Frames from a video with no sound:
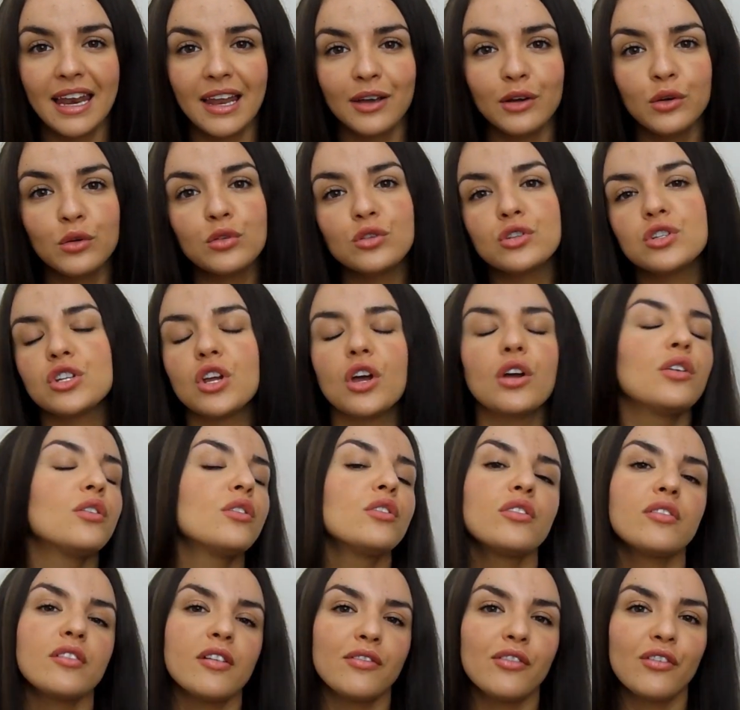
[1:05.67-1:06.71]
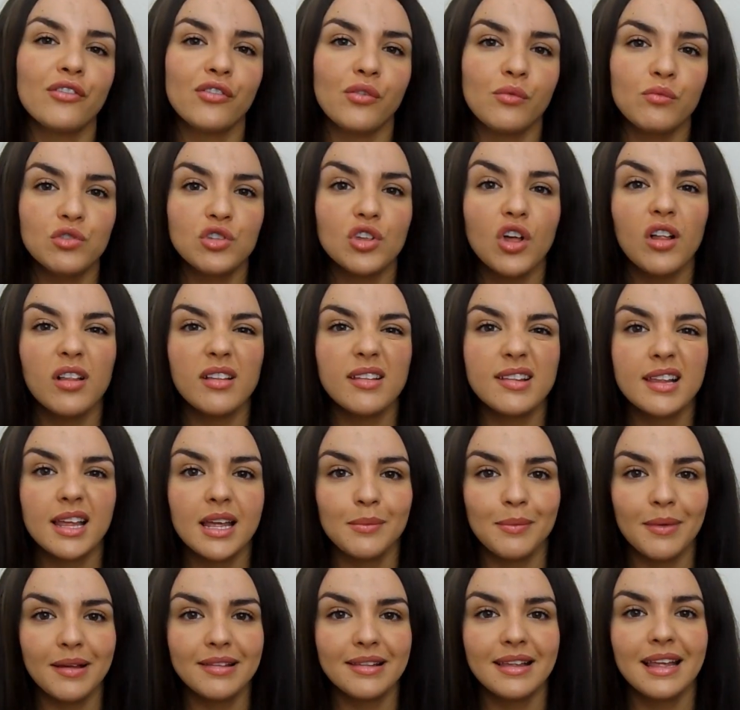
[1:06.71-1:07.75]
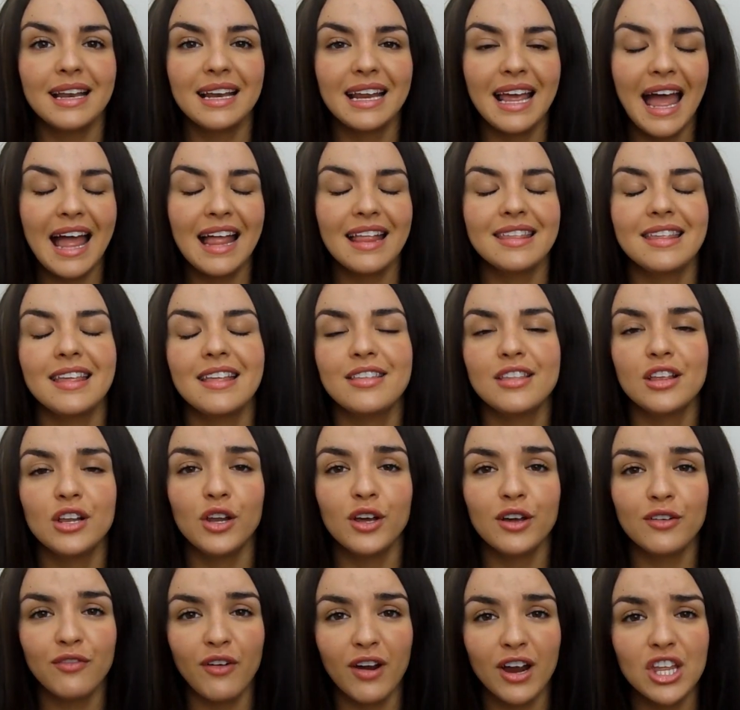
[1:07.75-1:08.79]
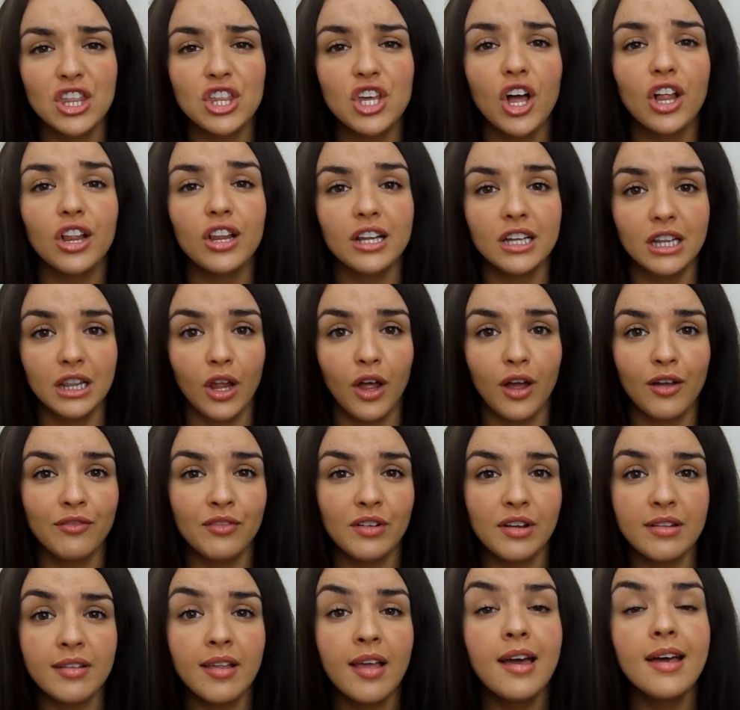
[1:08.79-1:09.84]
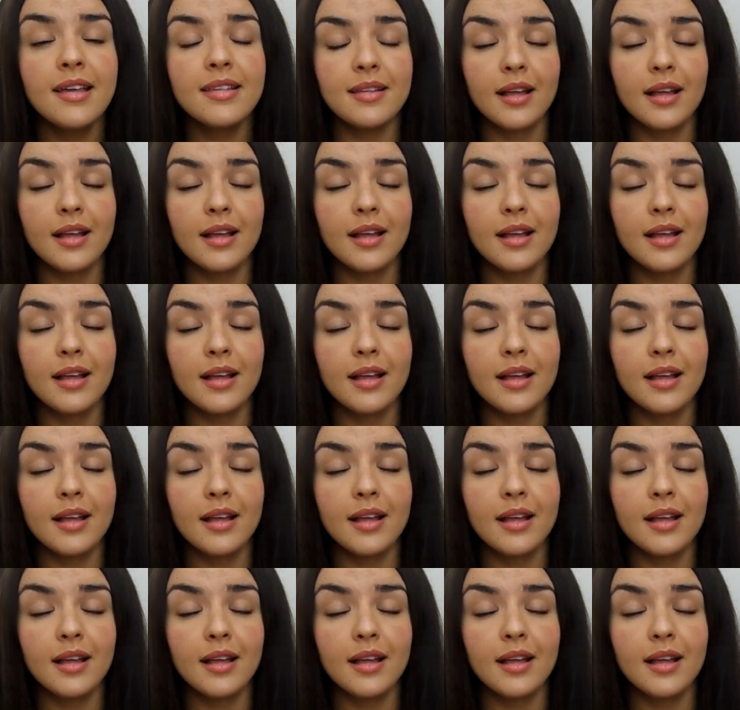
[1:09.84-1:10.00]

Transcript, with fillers: And I also suffer from dull skin. My skin can tend to look very dull and lifeless.